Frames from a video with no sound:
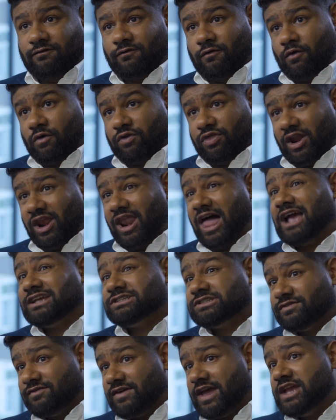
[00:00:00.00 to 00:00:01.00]
for the
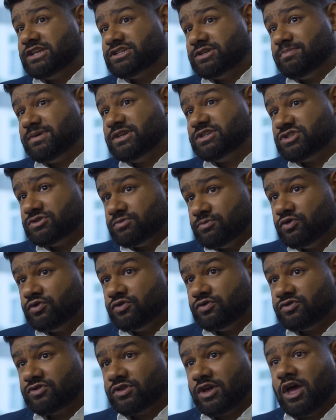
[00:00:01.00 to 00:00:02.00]
likes of AGP
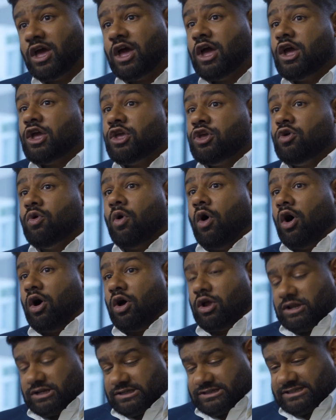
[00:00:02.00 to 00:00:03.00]
Smooth, you
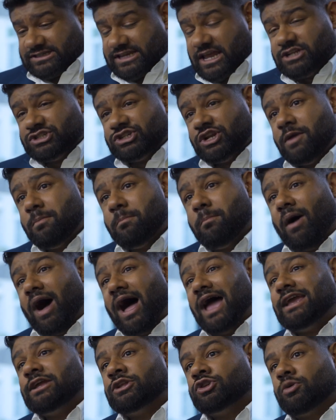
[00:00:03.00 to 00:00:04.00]
are essentially
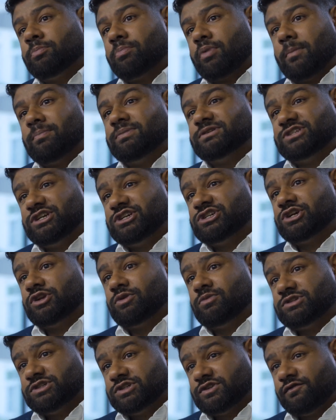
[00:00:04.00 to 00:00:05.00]
buying into a
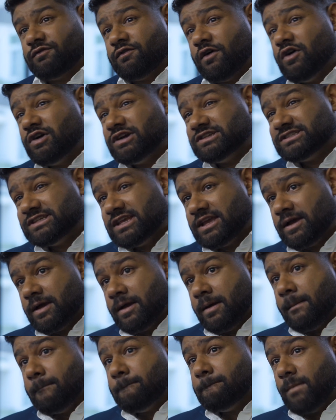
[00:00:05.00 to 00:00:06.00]
proposition which is focusing
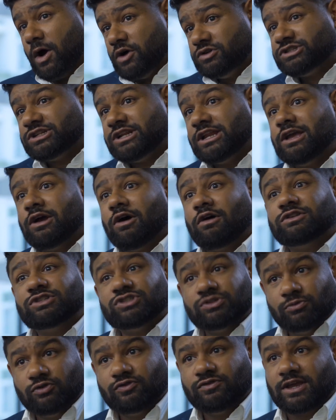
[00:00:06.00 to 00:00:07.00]
mostly on
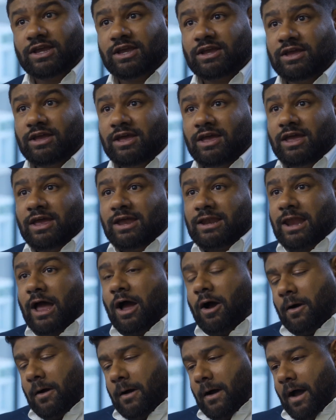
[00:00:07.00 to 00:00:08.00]
smoothing.
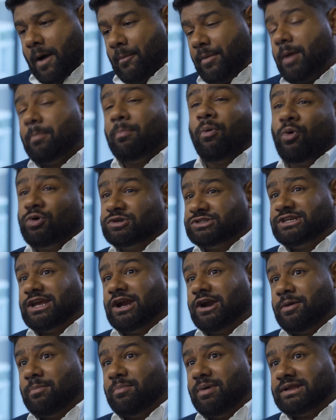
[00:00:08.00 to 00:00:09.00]
Now, I'm going to pause
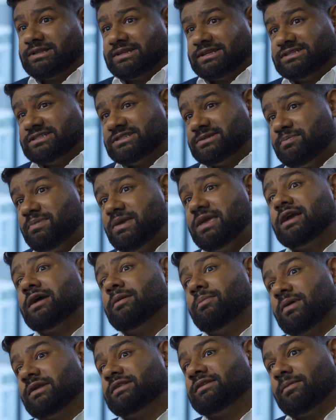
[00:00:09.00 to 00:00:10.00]
here a bit and speak
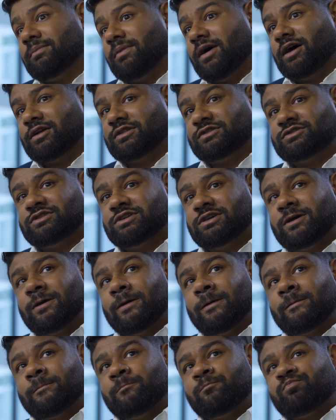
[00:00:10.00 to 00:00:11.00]
a bit about
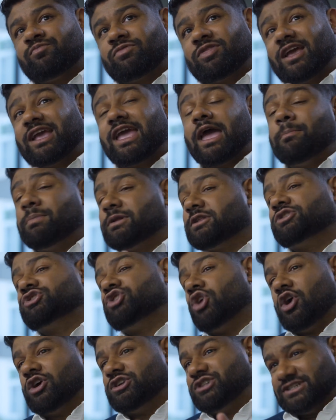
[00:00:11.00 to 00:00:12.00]
the capital
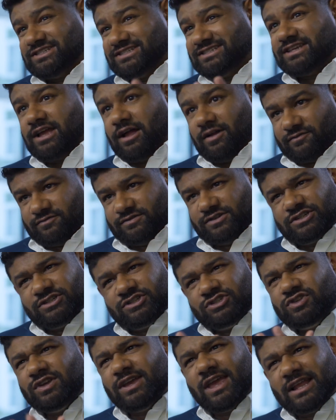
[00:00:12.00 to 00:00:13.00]
charge itself,
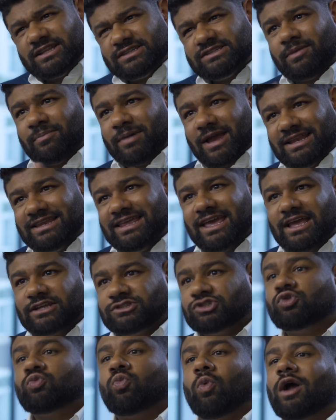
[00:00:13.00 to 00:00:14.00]
just to get some idea
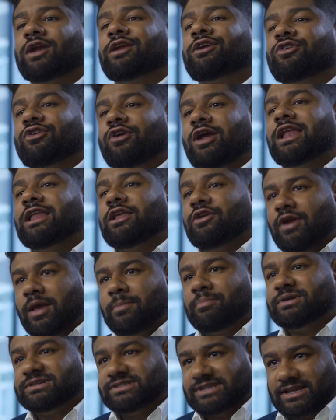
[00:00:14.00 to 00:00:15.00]
as to what it really
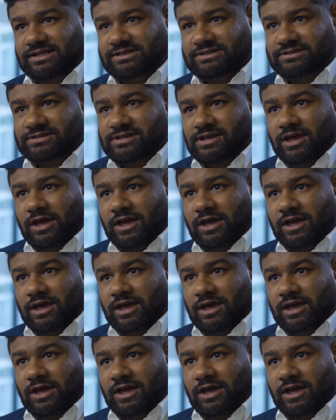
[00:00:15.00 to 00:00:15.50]
represents.